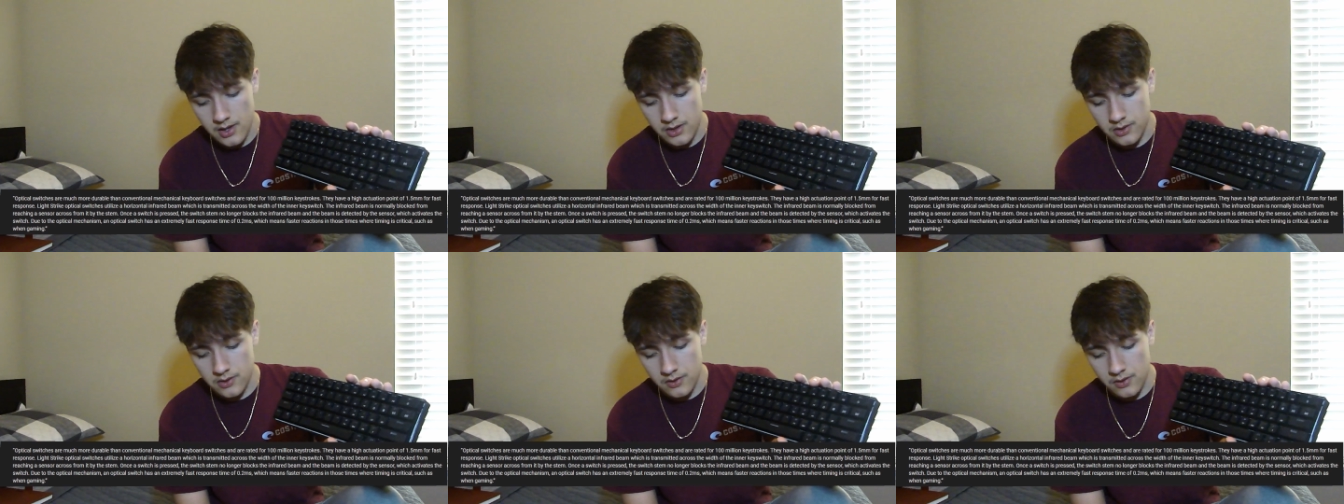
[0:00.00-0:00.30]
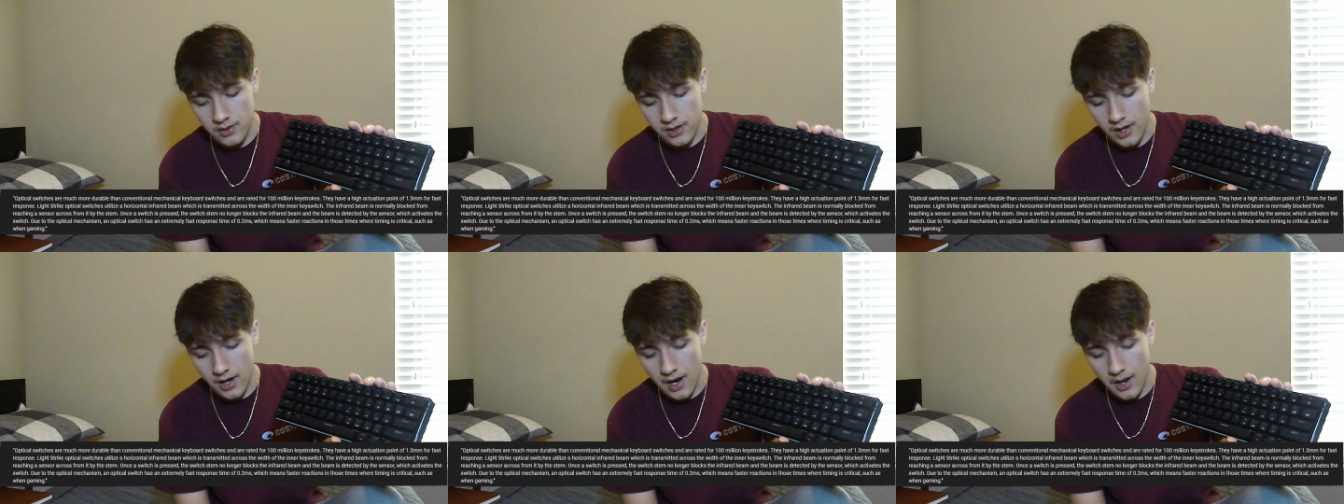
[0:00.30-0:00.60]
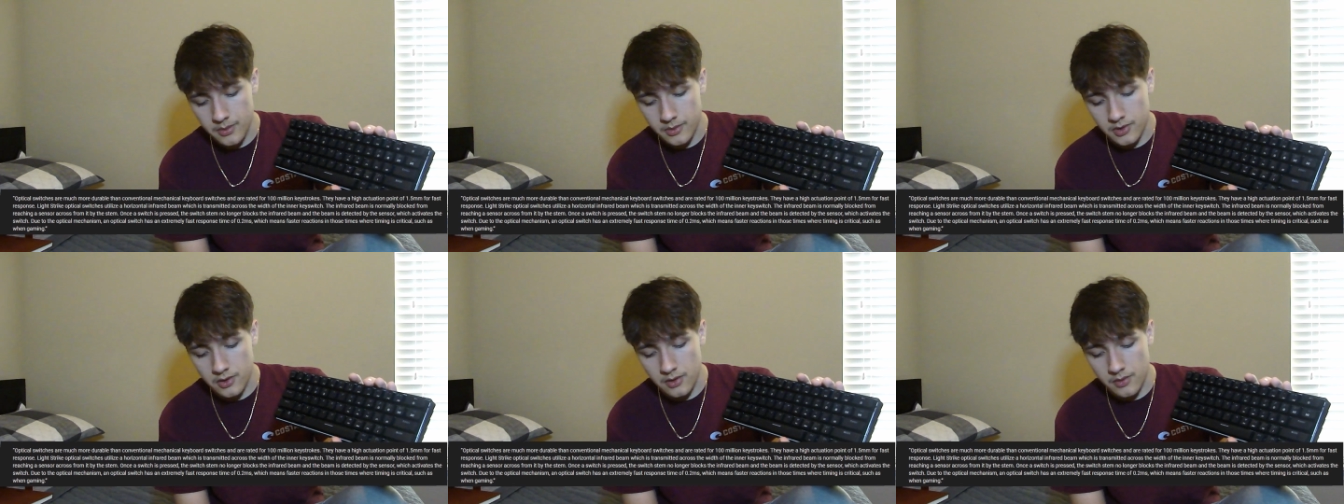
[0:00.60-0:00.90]
Due to the
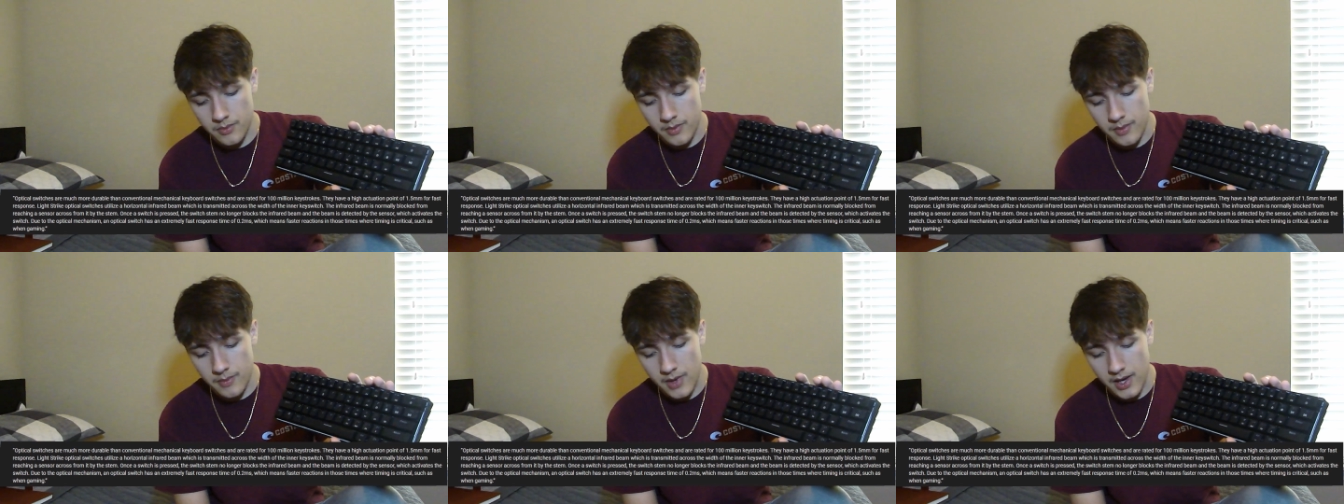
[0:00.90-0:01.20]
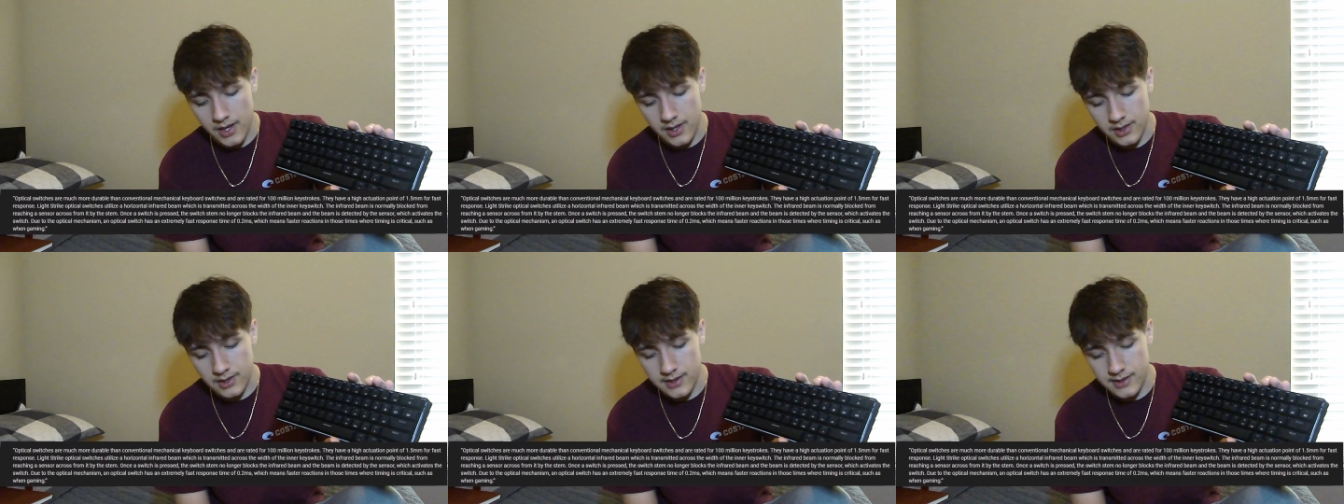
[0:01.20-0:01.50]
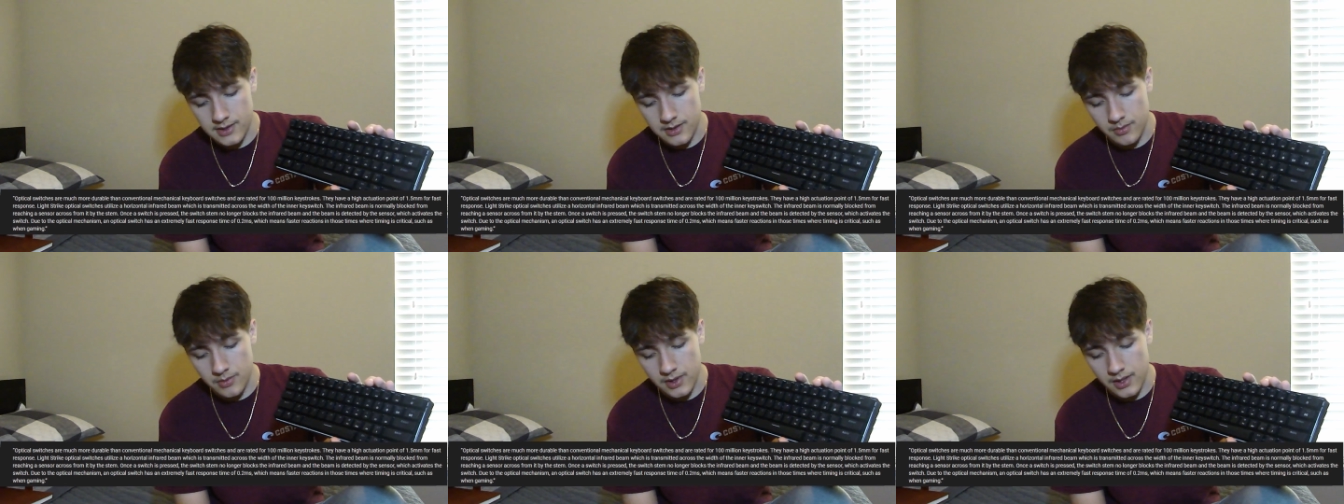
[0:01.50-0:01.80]
optical
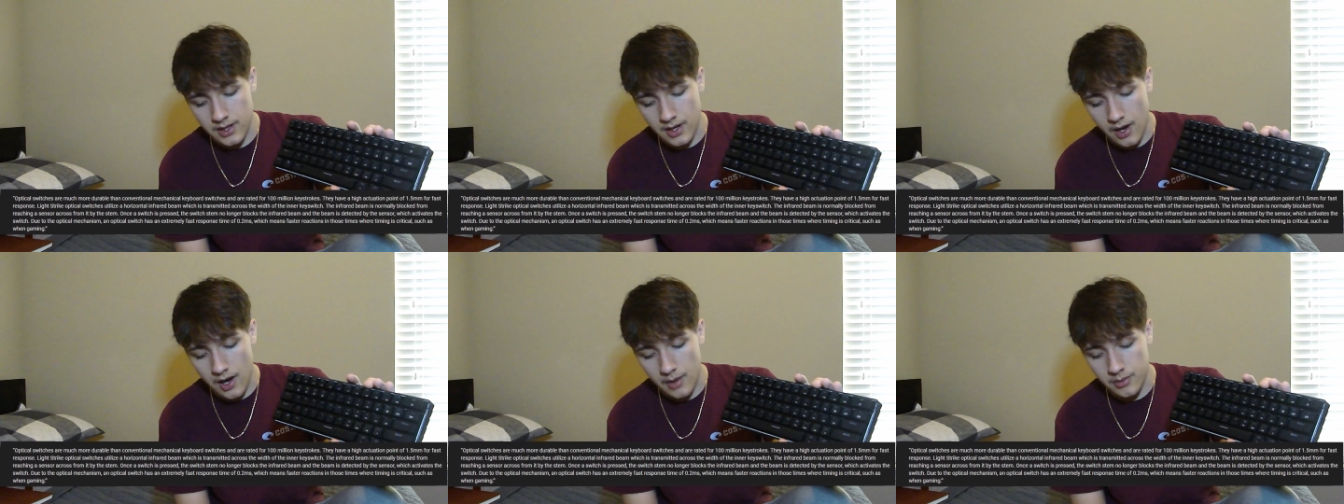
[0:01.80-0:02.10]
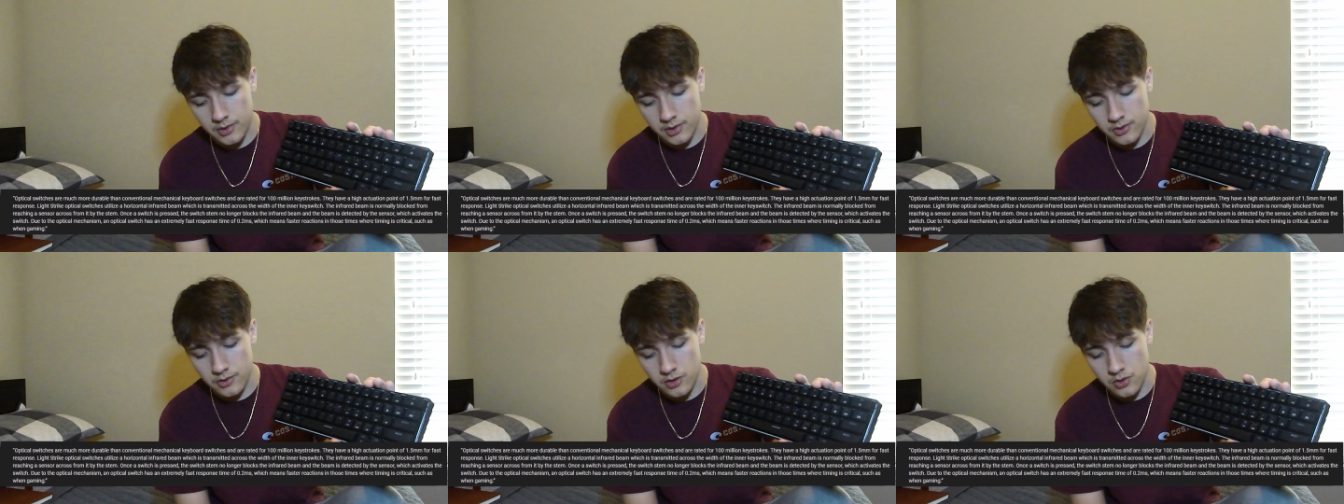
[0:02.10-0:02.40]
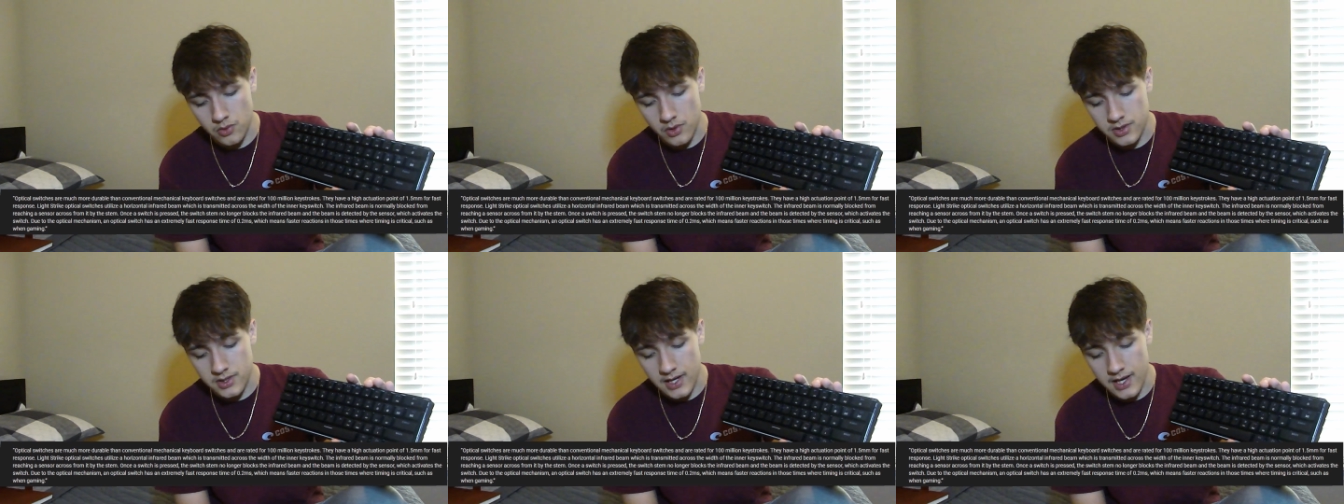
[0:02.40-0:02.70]
mechanism, an optical
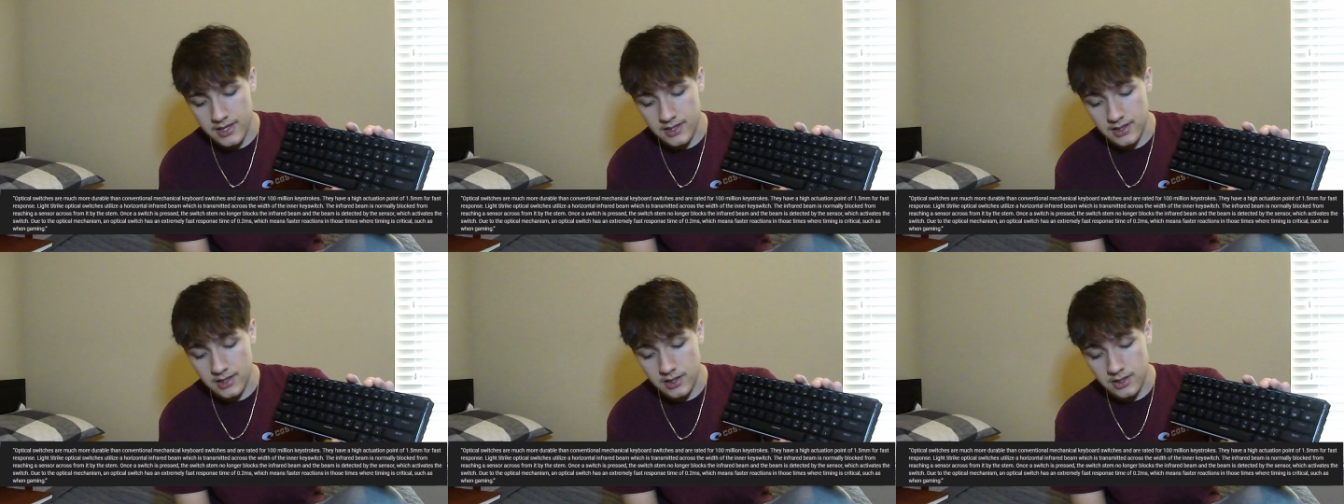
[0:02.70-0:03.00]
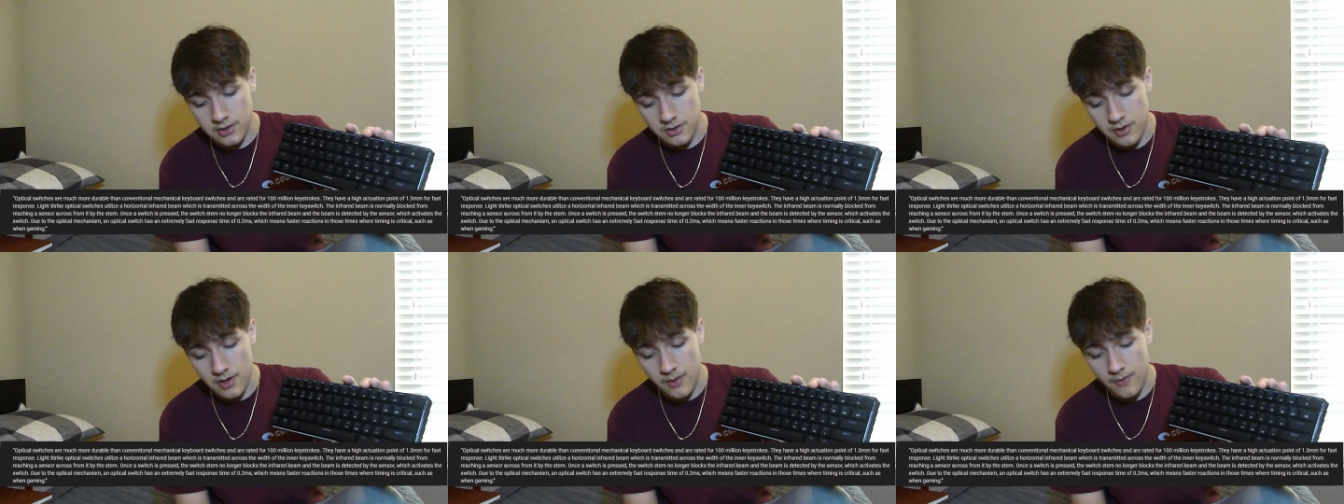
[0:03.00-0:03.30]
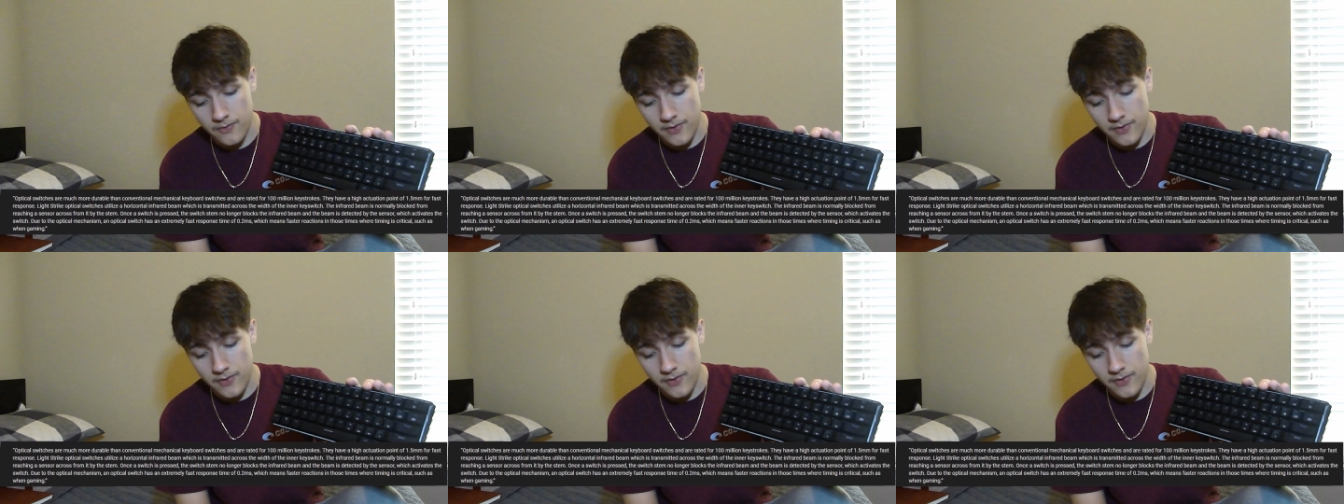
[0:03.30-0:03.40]
switch has an extreme